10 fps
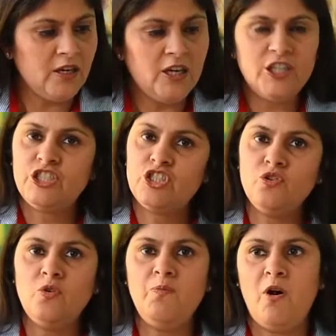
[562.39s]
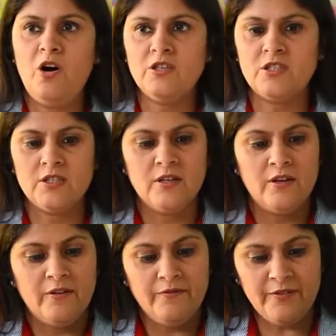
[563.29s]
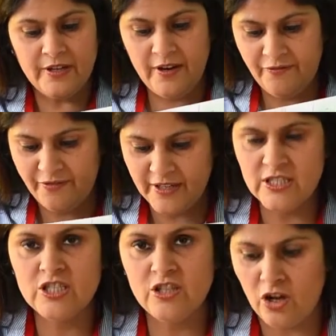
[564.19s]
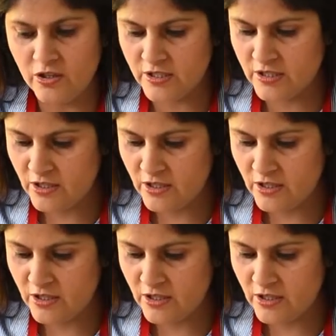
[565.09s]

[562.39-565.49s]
a shoe box with different slots,